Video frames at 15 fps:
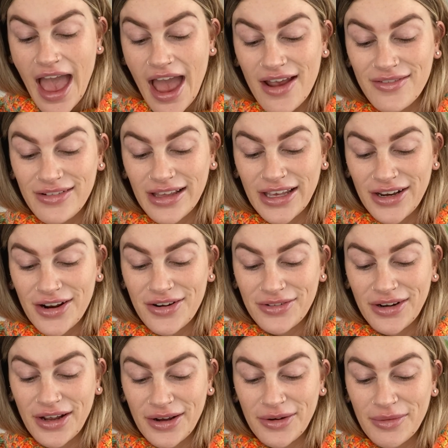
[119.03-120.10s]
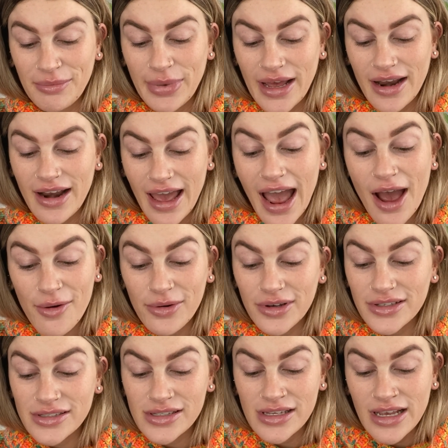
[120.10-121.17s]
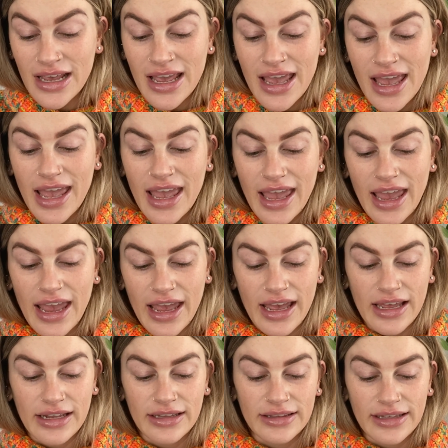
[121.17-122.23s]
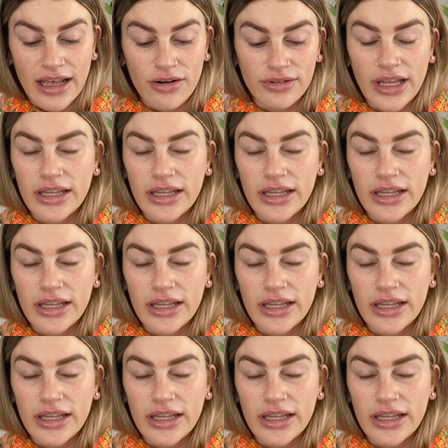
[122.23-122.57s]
I really don't know, but howls, and they don't